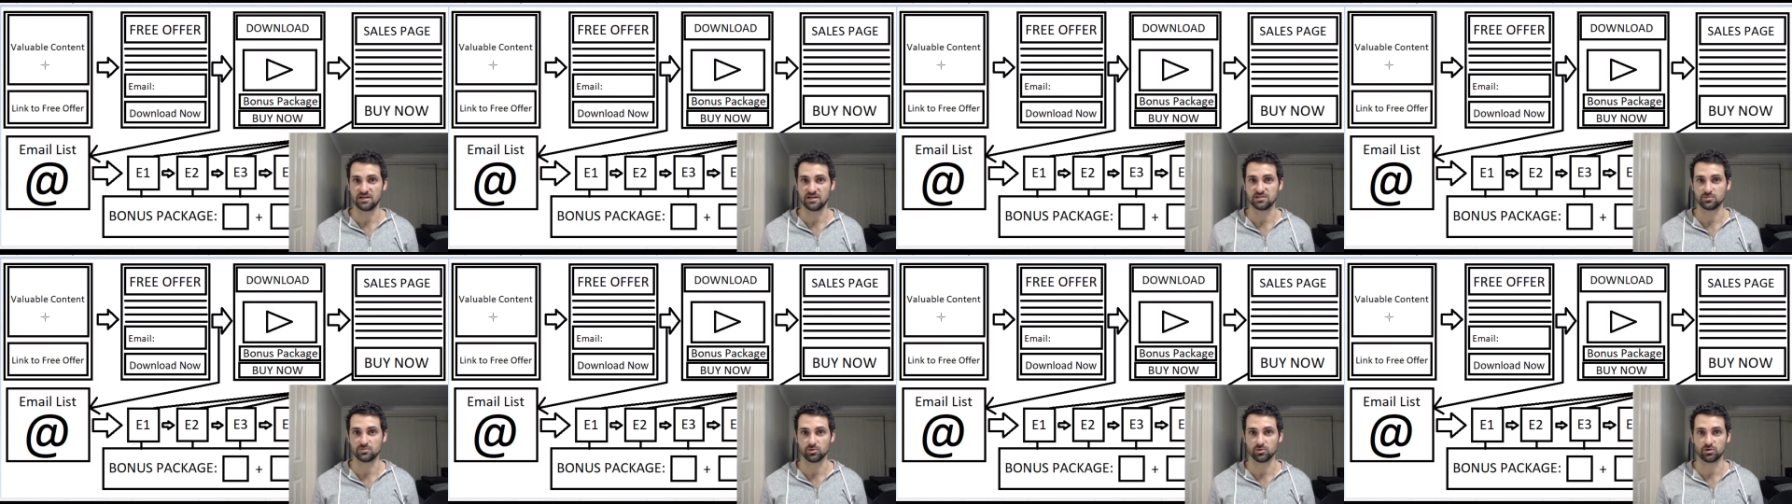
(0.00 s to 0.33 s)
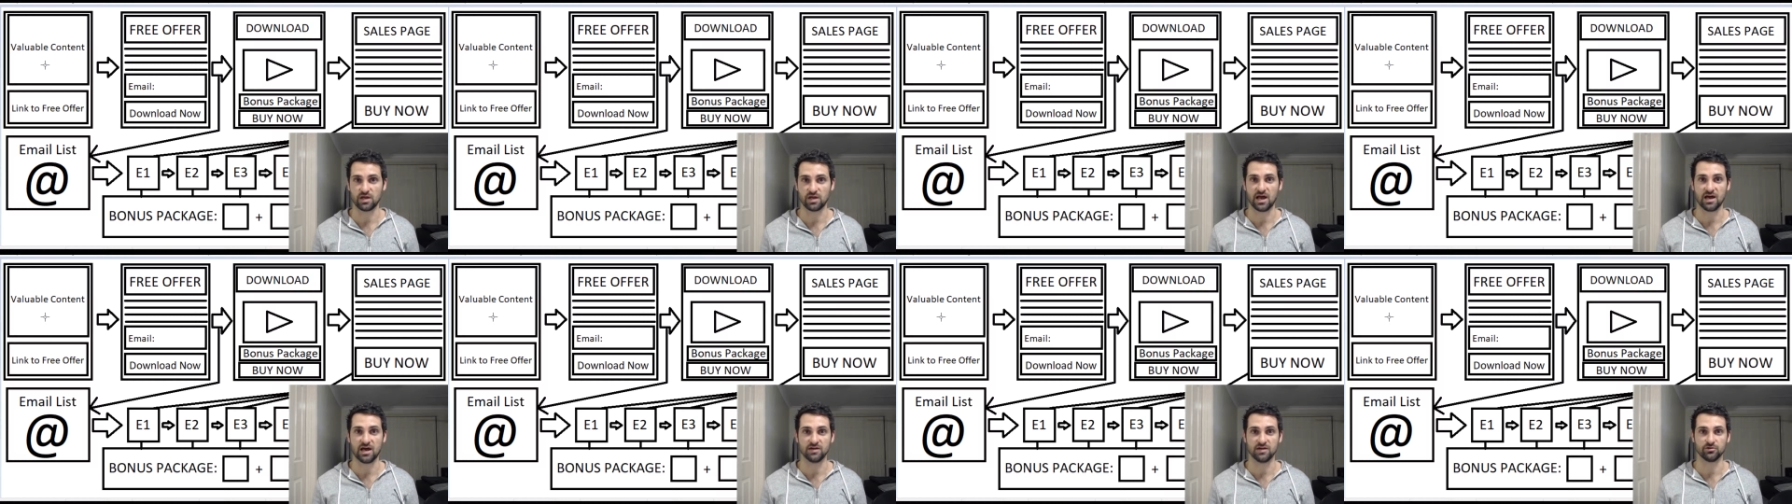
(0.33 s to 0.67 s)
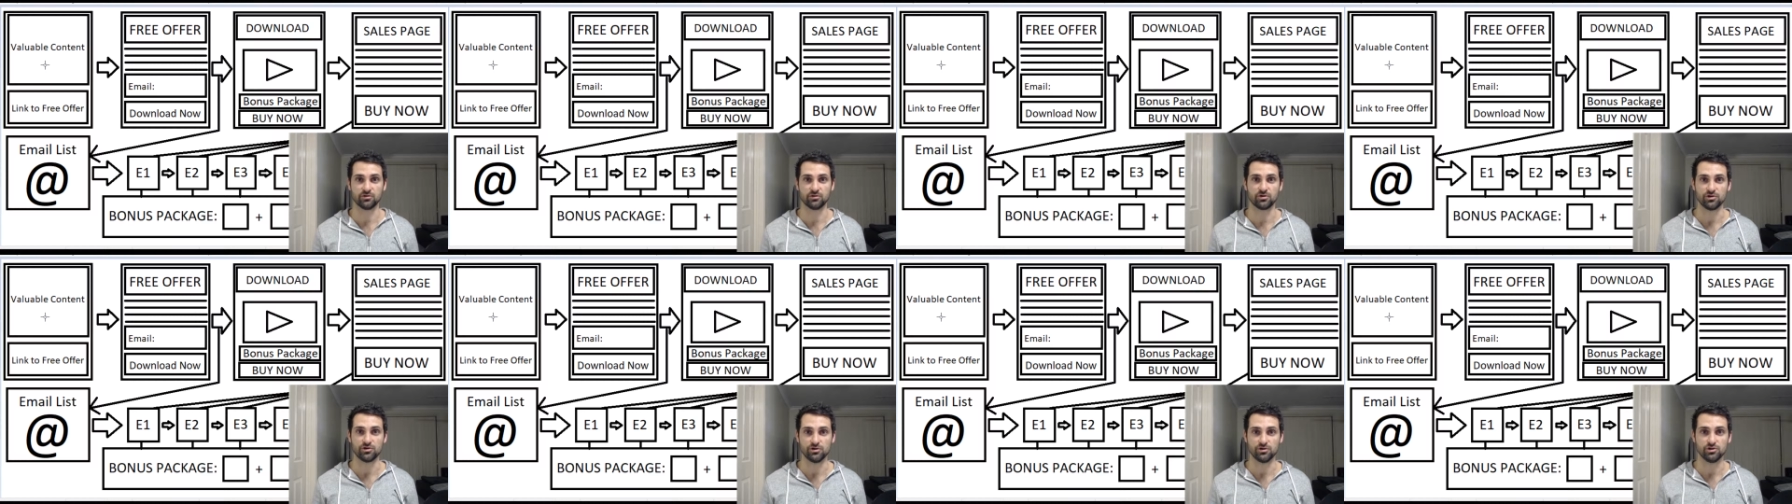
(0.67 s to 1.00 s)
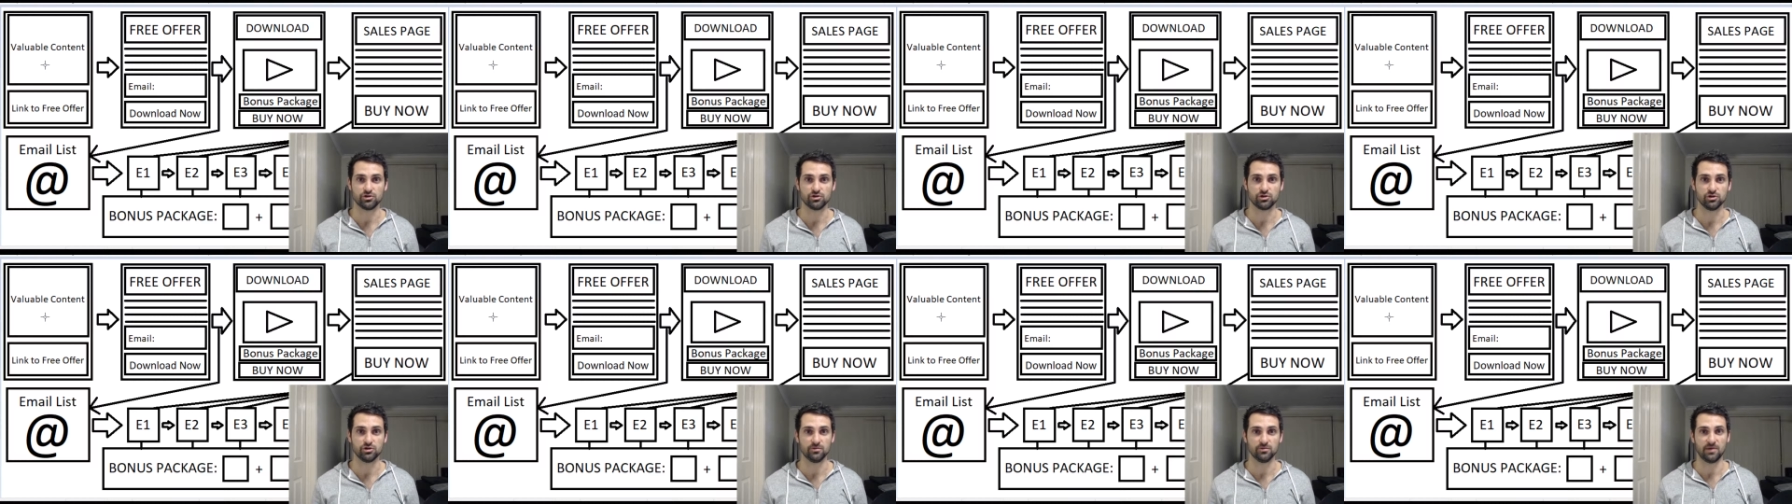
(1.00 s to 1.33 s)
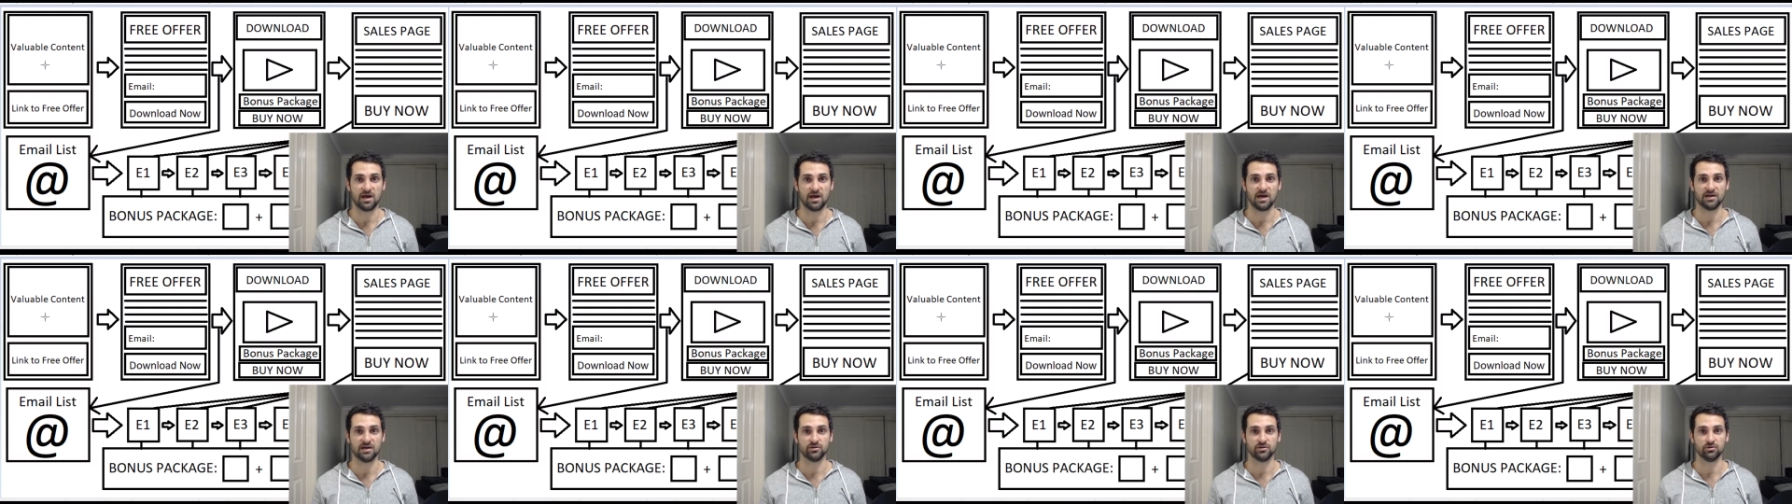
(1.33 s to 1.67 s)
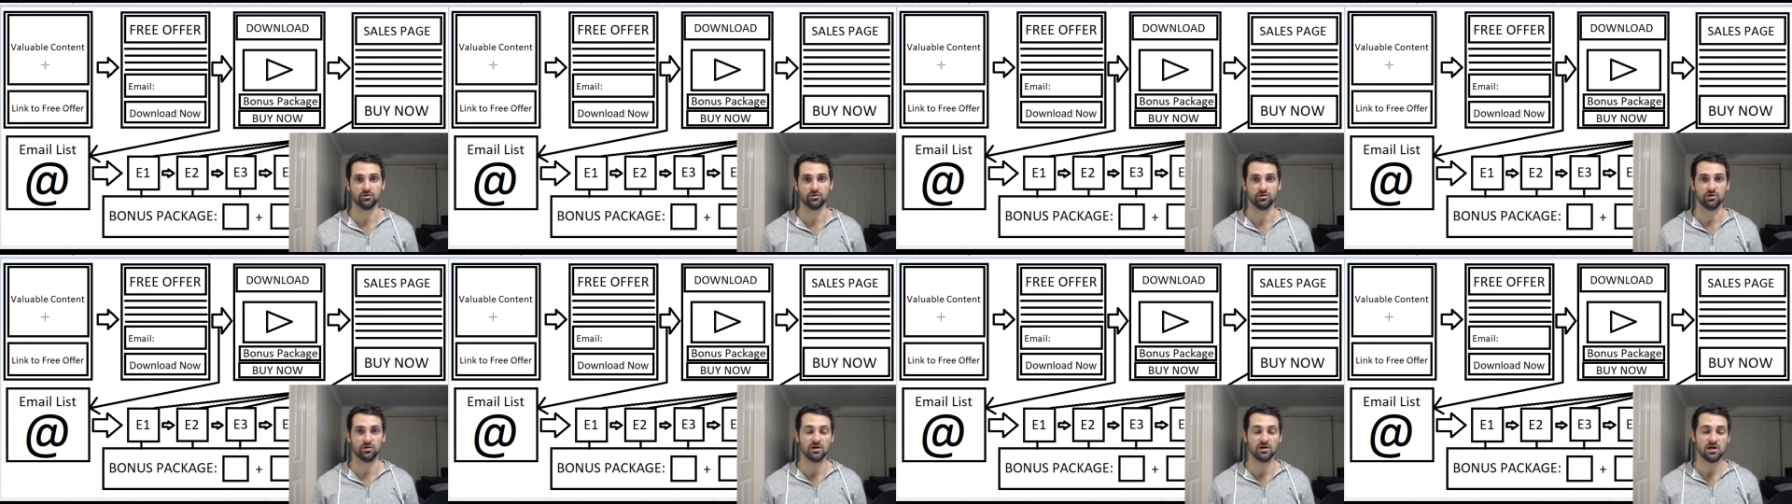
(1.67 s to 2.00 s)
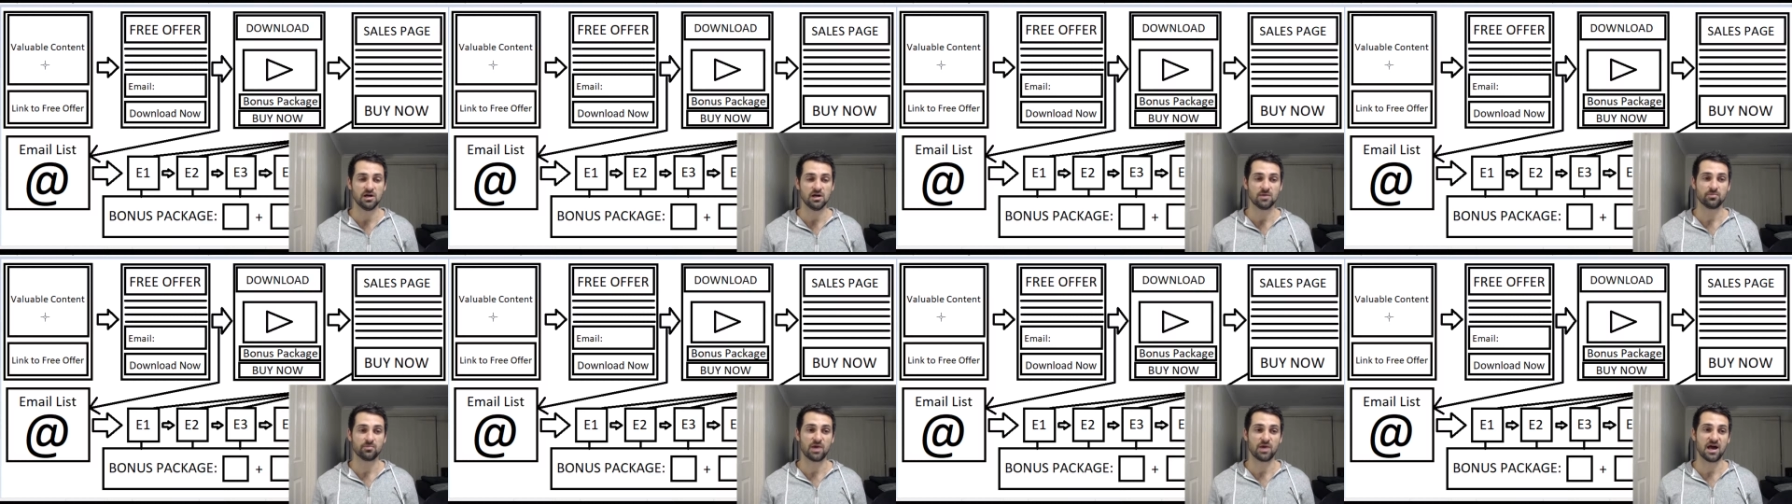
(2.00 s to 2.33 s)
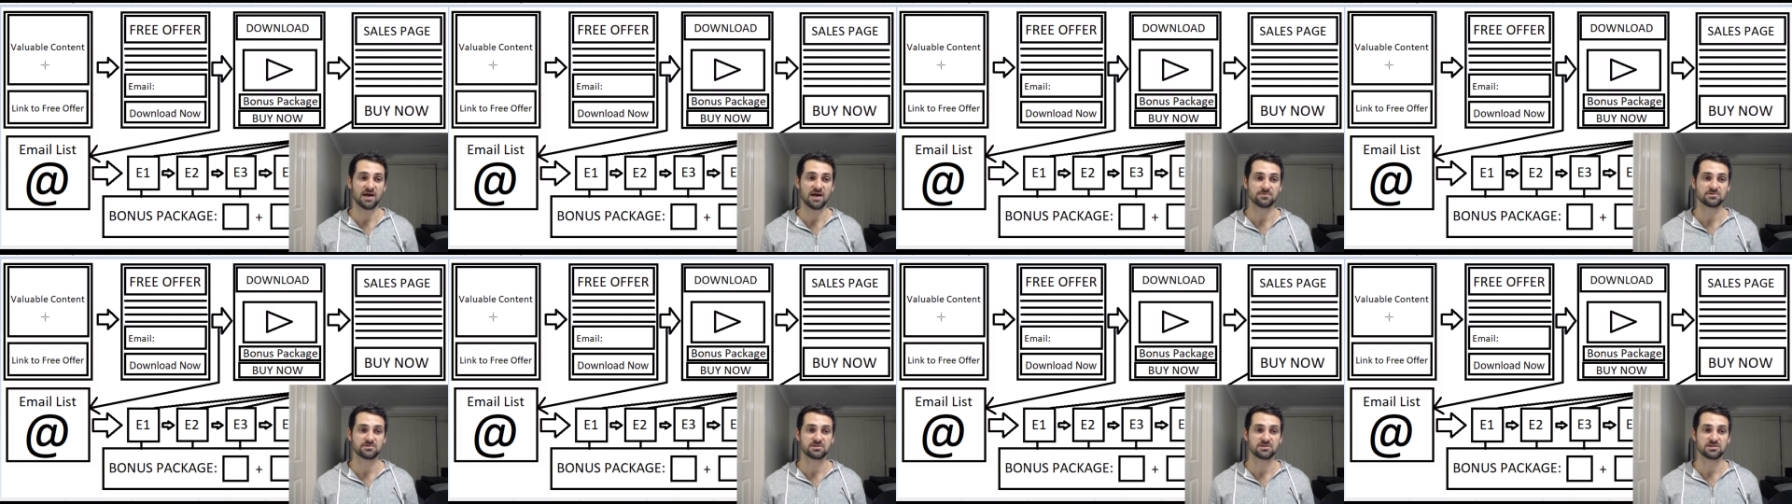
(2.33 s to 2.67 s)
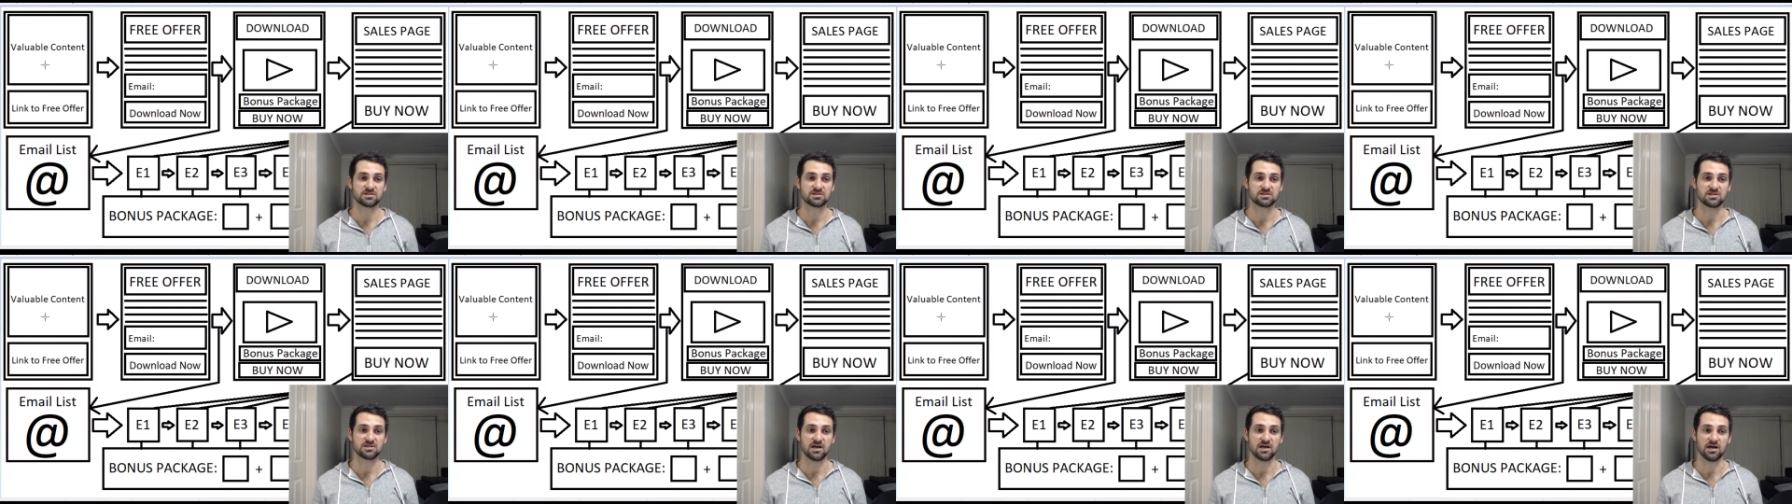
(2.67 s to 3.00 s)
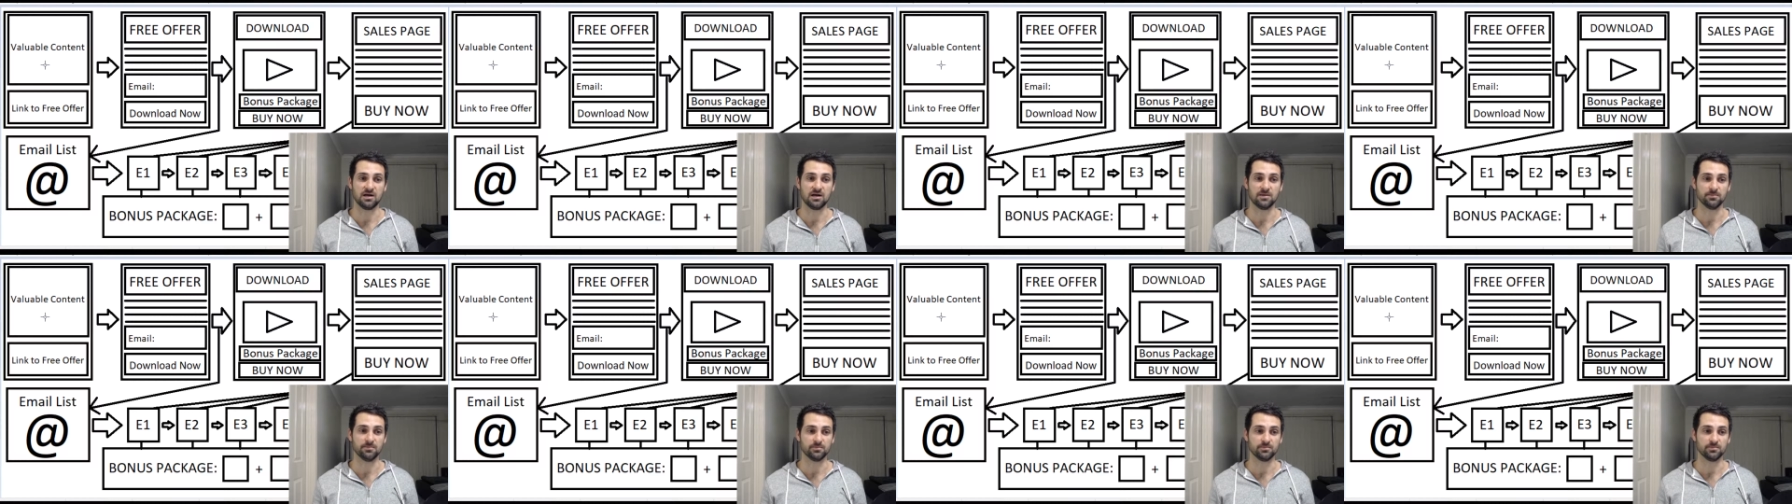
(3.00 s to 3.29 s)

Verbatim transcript: Facebook ad or a YouTube ad, or perhaps it's you